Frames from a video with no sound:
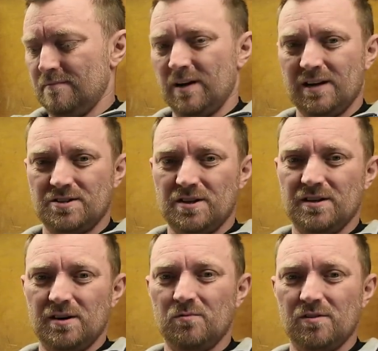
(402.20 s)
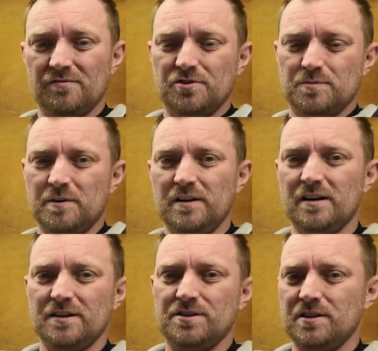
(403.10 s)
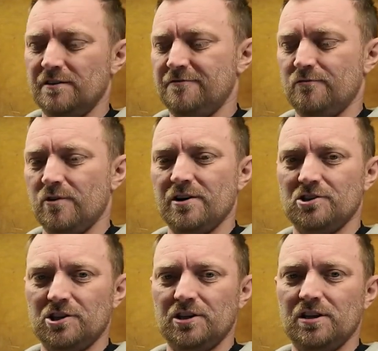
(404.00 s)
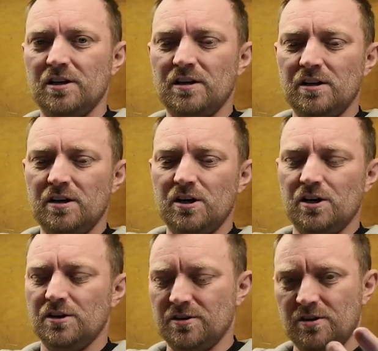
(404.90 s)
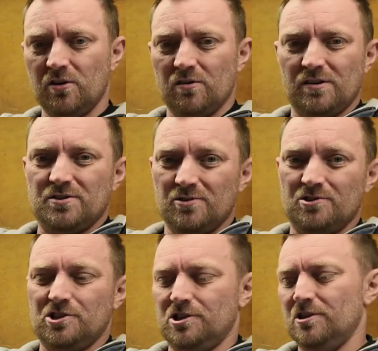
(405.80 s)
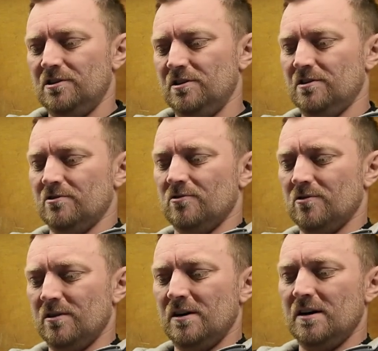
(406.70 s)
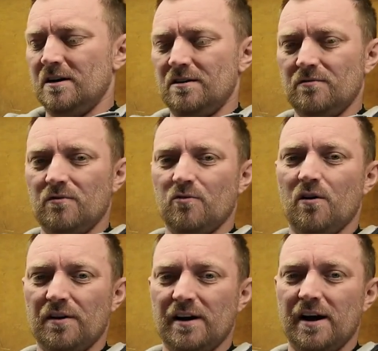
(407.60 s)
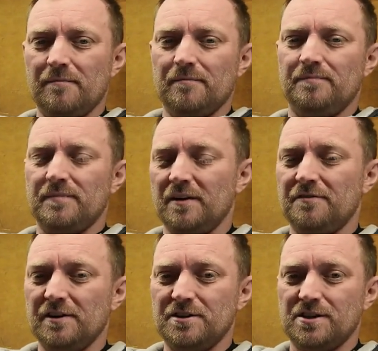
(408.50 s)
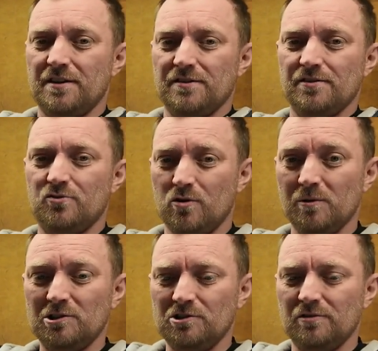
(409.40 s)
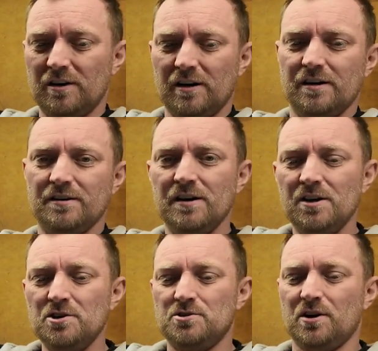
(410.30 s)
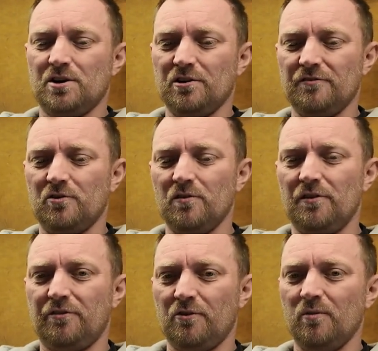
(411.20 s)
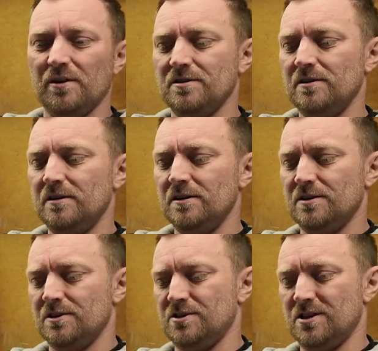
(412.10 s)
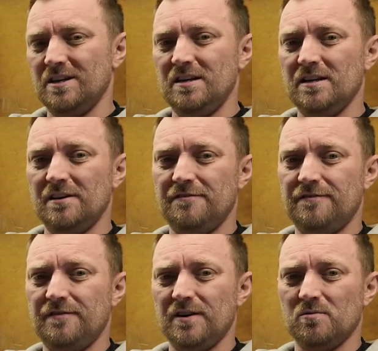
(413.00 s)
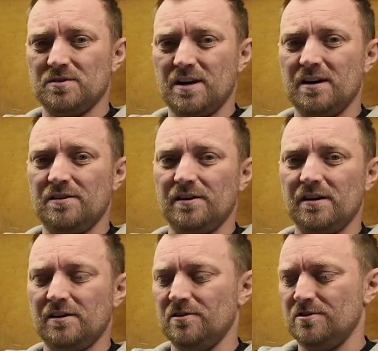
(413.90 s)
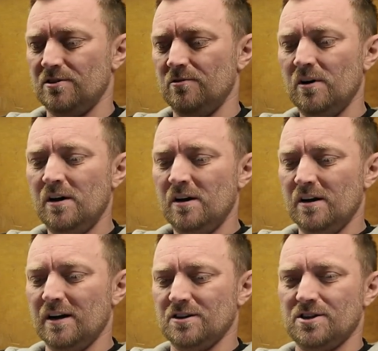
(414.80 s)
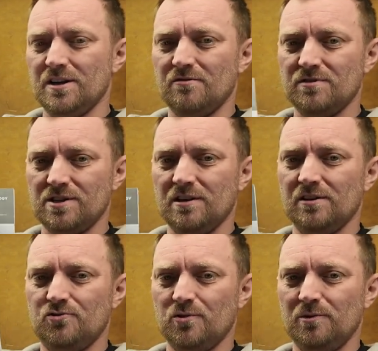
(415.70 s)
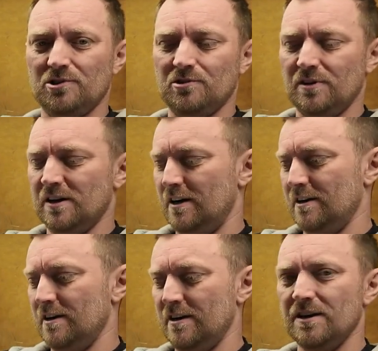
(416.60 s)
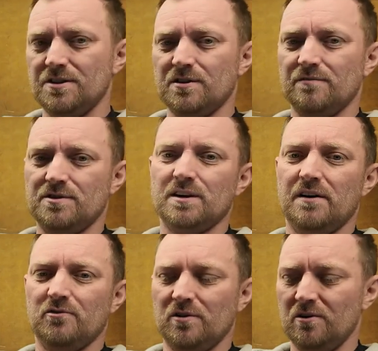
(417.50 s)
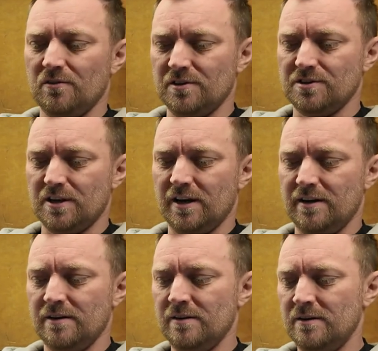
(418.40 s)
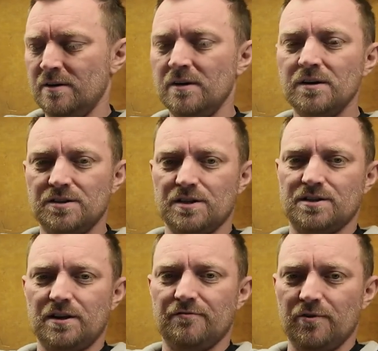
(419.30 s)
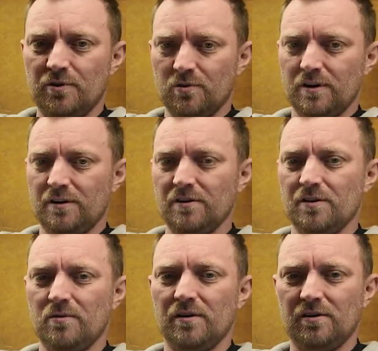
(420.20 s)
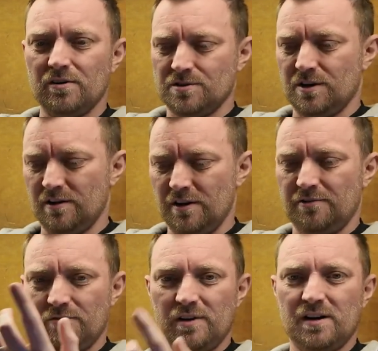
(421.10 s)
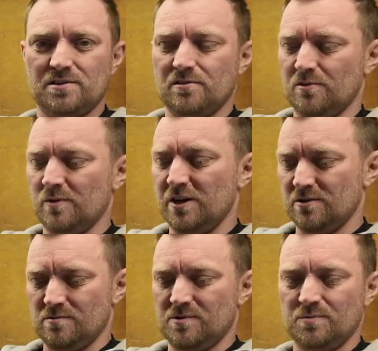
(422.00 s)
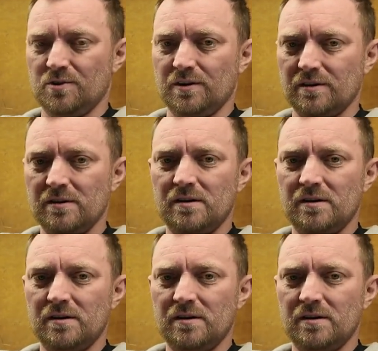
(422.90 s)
I say, it would have just been nice if Renogy had got in touch, rather if they'd sent the troubleshooting guide, so I could have gone through it to see if there was anything I could do. Like I say, there is a little troubleshooting guide in this. Obviously, I've only got this again since I've reordered another one because I threw the last lot away because it was working.